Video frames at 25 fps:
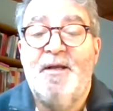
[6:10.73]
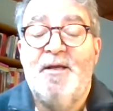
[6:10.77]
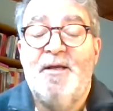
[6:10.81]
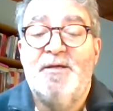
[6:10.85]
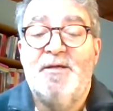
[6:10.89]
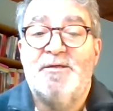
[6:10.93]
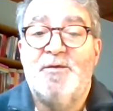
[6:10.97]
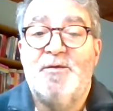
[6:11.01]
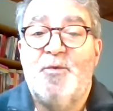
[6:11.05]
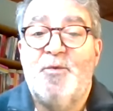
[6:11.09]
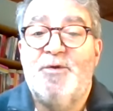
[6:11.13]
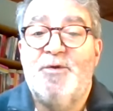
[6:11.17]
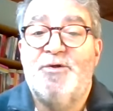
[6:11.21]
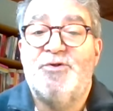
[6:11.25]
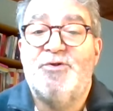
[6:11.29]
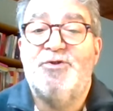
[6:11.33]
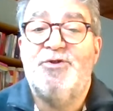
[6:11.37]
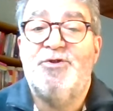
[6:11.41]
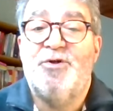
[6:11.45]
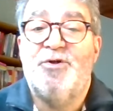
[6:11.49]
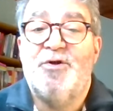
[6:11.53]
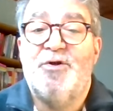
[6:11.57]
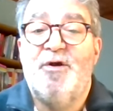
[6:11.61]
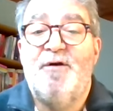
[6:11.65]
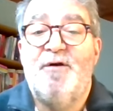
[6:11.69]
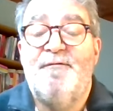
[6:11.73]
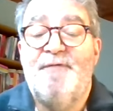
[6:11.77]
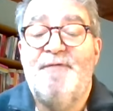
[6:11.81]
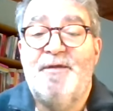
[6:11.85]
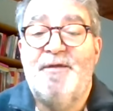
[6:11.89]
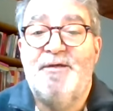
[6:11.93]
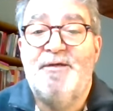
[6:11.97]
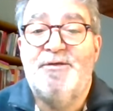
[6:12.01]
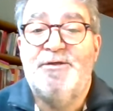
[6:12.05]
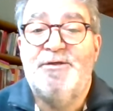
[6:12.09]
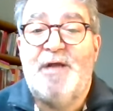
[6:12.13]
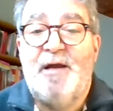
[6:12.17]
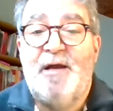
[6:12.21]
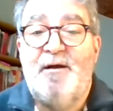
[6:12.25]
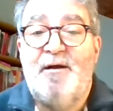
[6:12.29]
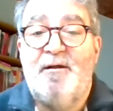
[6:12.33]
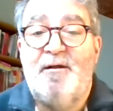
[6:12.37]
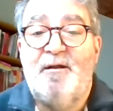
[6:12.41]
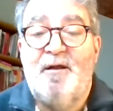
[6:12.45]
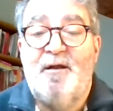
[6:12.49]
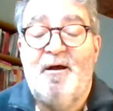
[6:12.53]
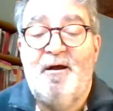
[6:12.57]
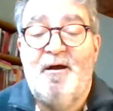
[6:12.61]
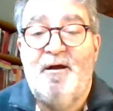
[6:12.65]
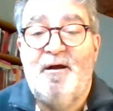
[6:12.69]
So we just took over the
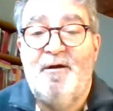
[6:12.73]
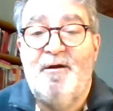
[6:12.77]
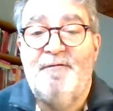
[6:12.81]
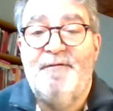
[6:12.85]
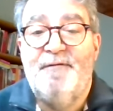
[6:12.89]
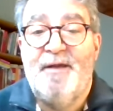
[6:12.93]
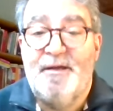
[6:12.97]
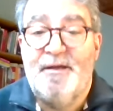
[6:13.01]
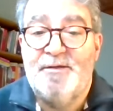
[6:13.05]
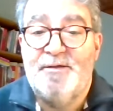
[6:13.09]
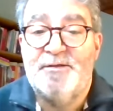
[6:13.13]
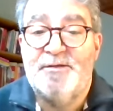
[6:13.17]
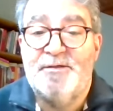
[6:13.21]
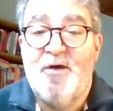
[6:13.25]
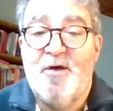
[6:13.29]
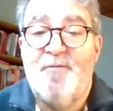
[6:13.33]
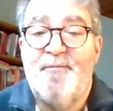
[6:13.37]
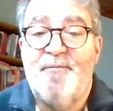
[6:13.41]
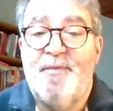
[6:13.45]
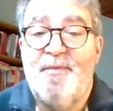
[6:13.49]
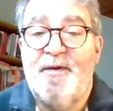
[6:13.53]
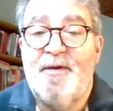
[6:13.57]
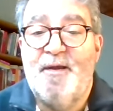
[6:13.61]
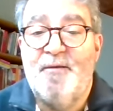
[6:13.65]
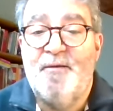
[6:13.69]
shell of his company,